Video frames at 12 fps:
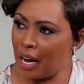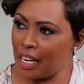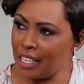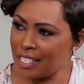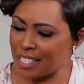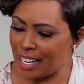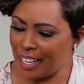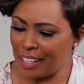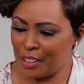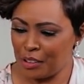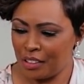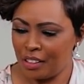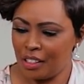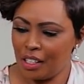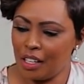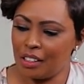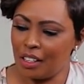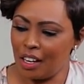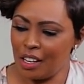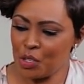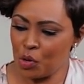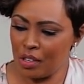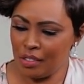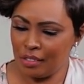Maliza. And the
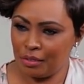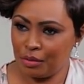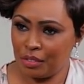last one.